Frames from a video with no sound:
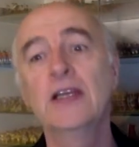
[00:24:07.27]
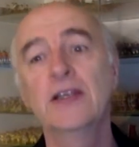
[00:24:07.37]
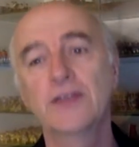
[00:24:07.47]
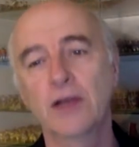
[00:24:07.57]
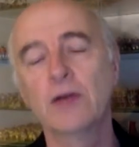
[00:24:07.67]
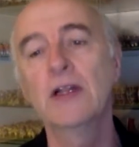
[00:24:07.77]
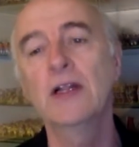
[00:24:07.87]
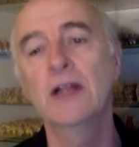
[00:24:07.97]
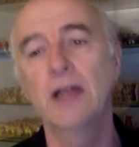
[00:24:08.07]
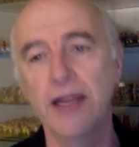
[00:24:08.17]
So
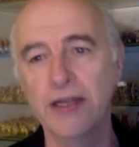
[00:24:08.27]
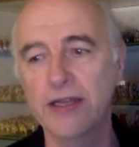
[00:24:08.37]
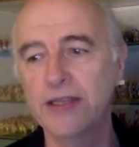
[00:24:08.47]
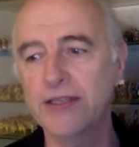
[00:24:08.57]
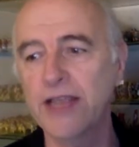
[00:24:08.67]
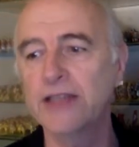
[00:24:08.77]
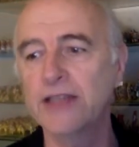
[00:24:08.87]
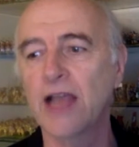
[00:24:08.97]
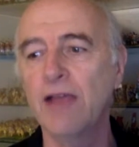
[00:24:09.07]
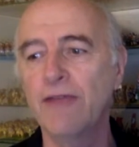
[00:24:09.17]
in a
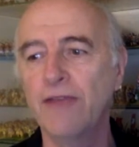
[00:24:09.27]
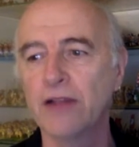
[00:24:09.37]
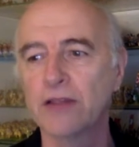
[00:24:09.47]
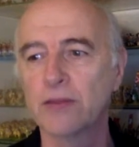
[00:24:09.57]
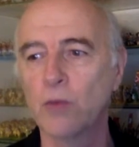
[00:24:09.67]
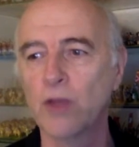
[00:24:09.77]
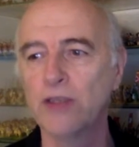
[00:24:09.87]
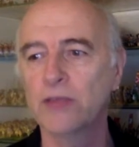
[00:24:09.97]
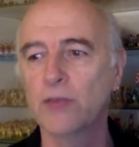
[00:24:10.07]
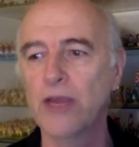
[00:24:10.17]
sense, I felt
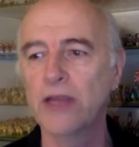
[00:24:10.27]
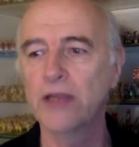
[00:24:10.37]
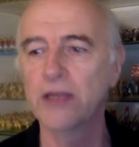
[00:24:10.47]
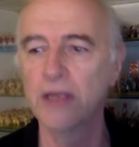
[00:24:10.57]
once we'd